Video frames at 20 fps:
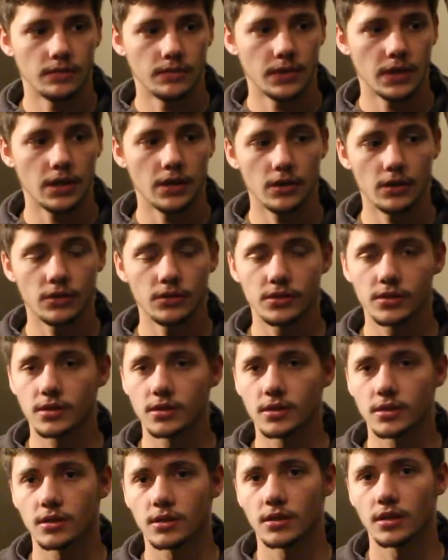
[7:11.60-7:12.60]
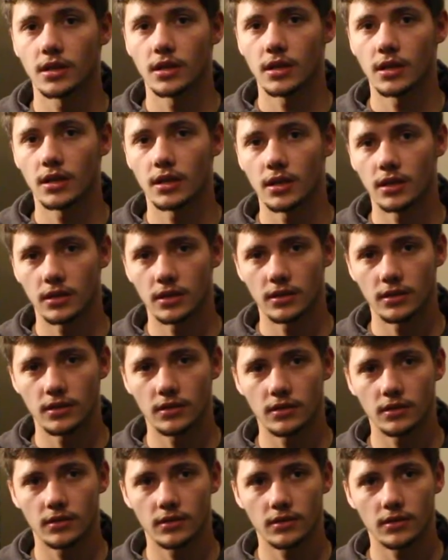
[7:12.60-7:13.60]
arrows and
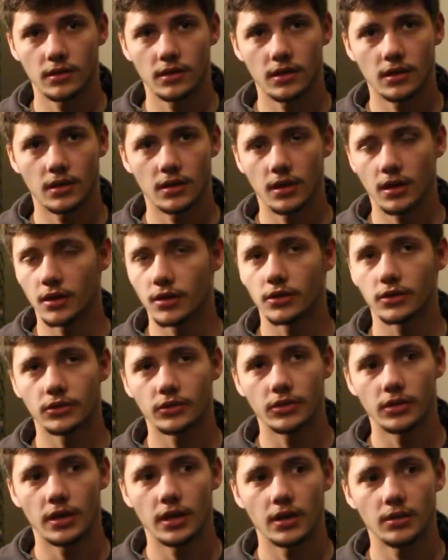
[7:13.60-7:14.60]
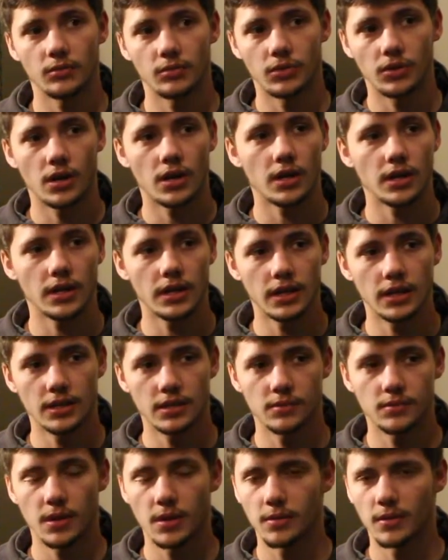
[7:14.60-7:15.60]
100 grain
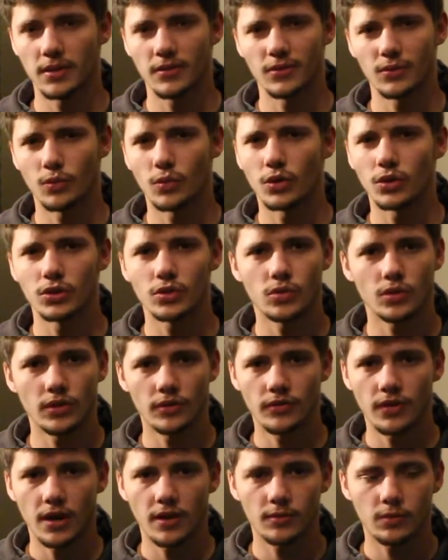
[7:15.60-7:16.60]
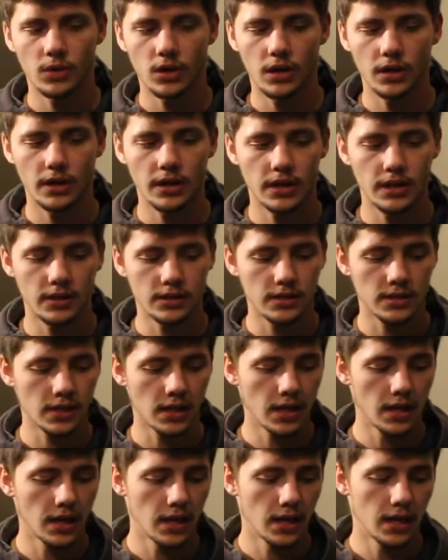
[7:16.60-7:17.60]
broadheads, maybe even 125 broadheads.
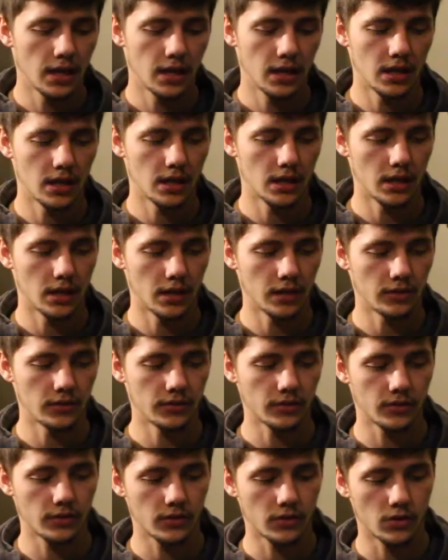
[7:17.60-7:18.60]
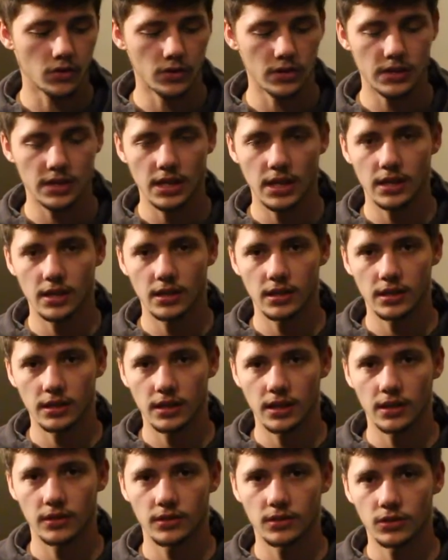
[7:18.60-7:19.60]
And you of course gotta
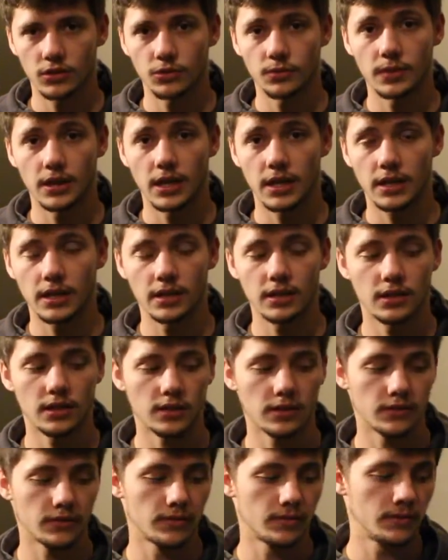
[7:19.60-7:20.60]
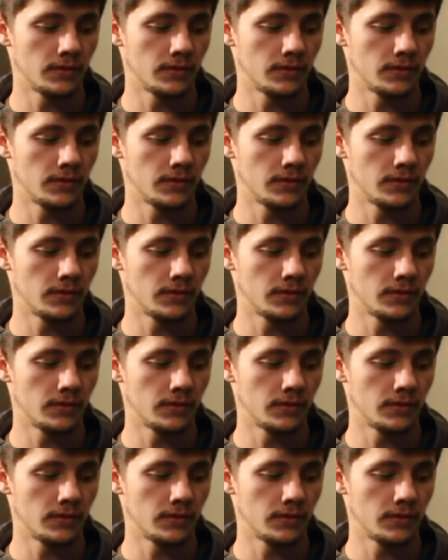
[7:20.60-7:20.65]
count the Luminok in there,